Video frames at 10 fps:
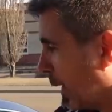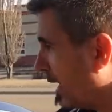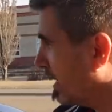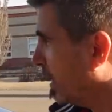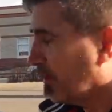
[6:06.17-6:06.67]

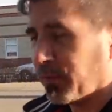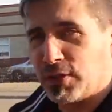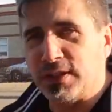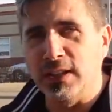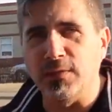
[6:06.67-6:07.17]
But
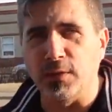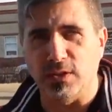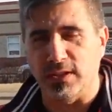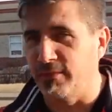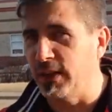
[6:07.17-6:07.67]
first things
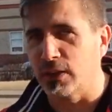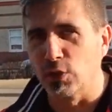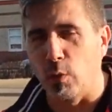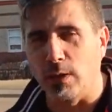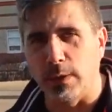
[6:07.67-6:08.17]
first, the
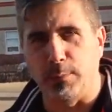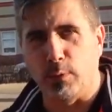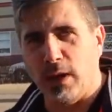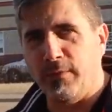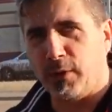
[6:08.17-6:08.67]
vehicle's warmed up, you're
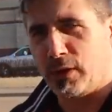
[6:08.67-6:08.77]
ready for a